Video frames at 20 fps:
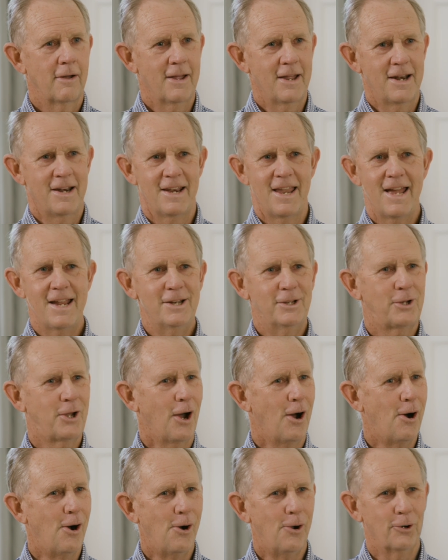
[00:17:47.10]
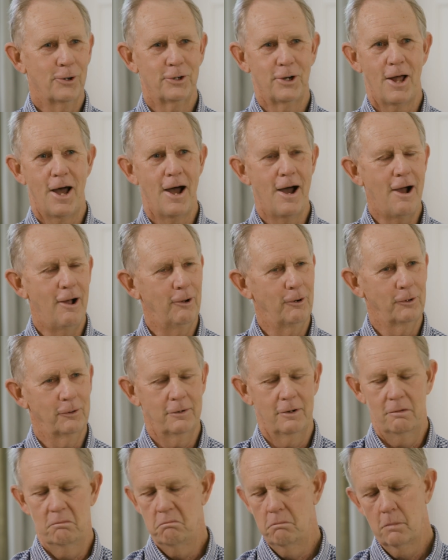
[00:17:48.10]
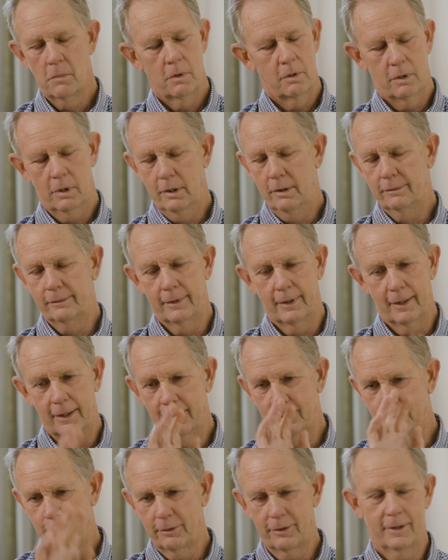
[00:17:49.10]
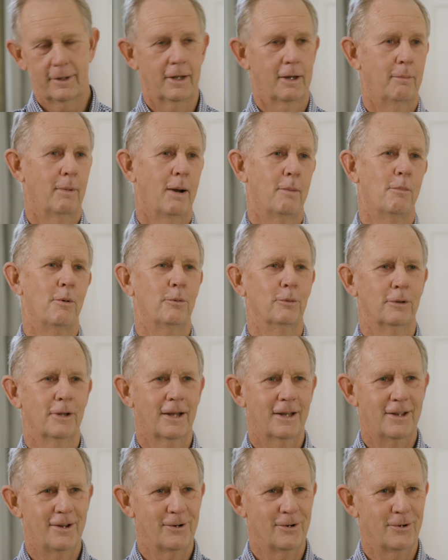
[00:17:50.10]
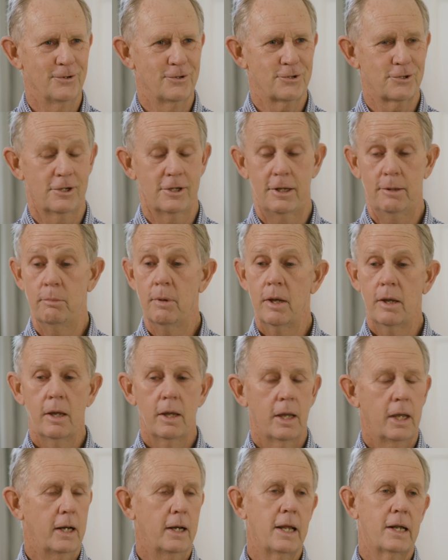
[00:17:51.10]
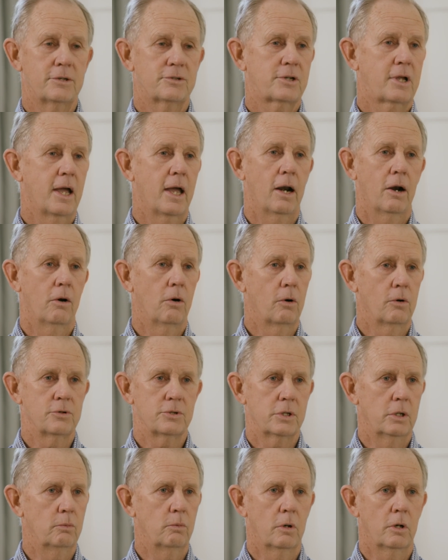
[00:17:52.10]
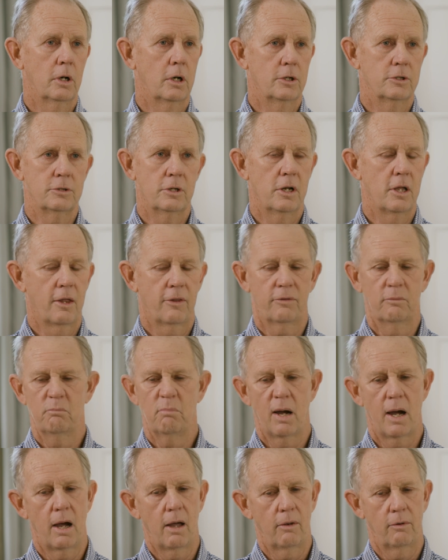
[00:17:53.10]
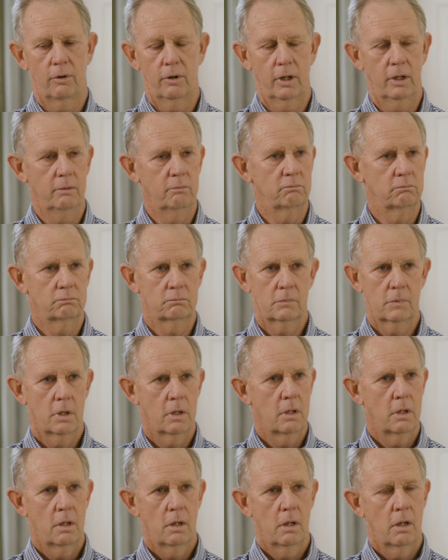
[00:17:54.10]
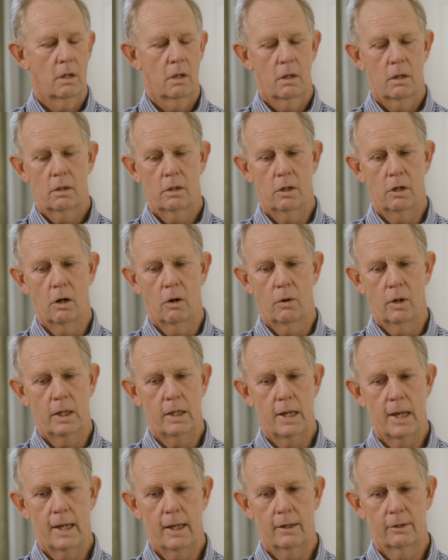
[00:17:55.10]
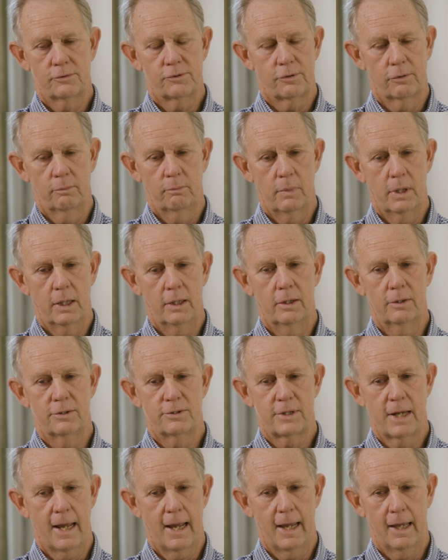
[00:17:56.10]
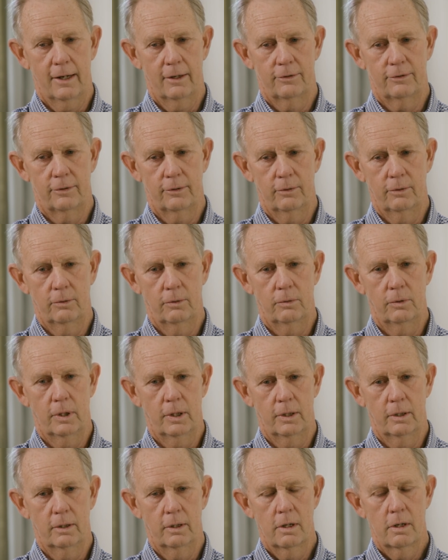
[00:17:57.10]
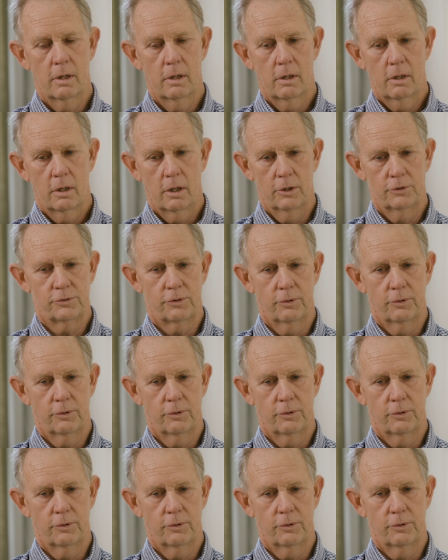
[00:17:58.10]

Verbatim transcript: And they'd called and hollered and he the hell with him, I'm going to lay here and sleep. And that's kind of horse he was. Nothing bothered him. You know, he had a tremendous attitude and, a